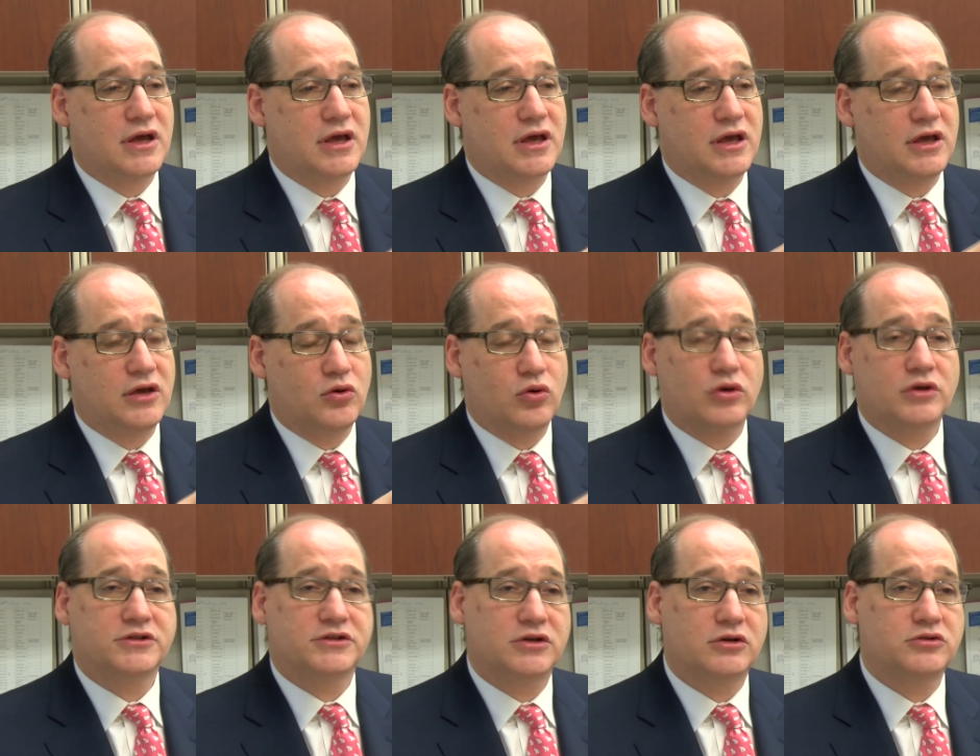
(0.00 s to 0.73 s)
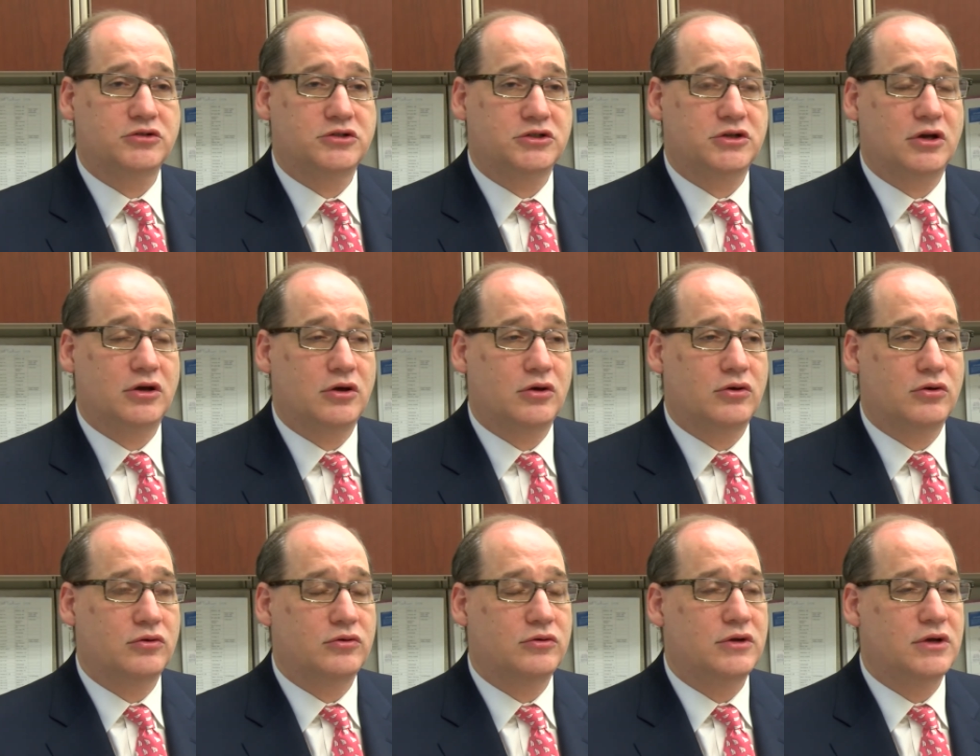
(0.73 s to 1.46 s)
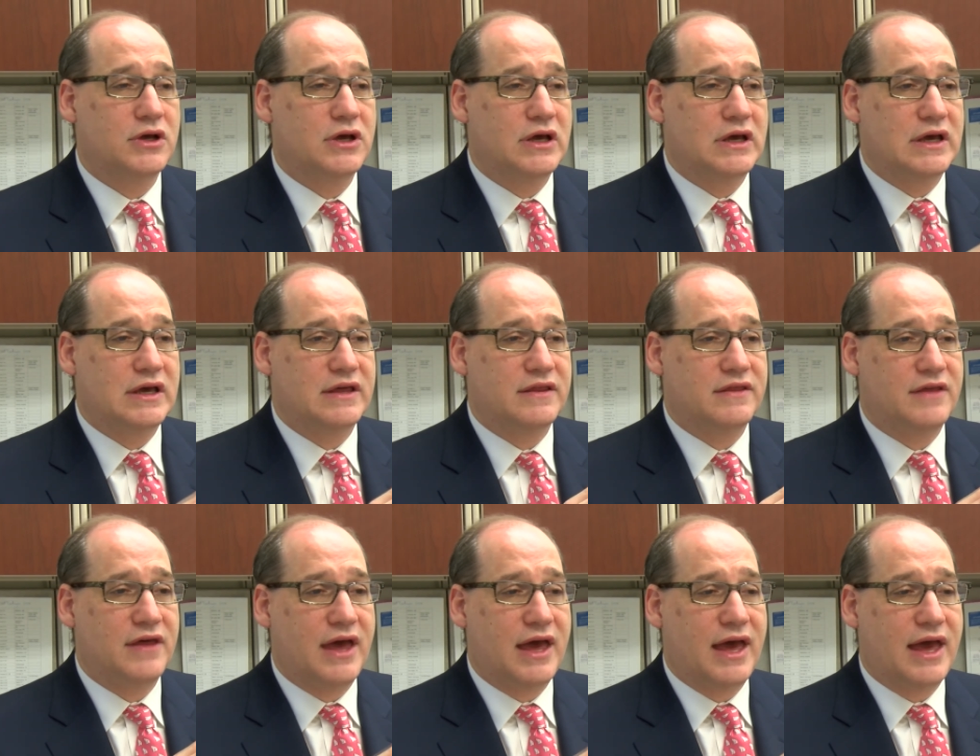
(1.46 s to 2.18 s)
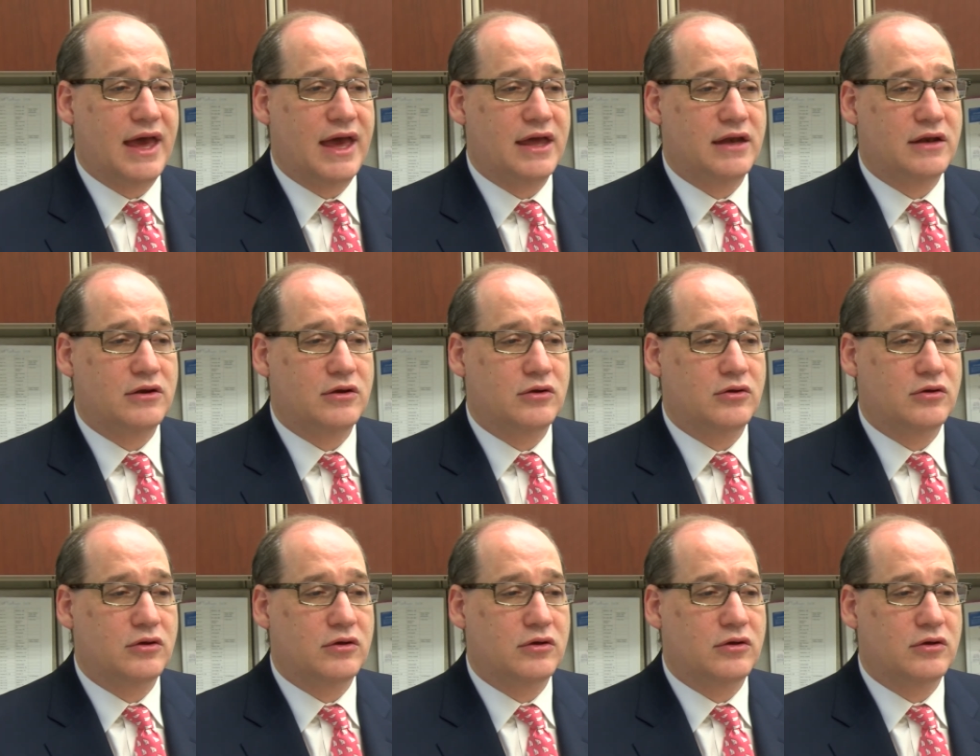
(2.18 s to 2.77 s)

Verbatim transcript: It also showed that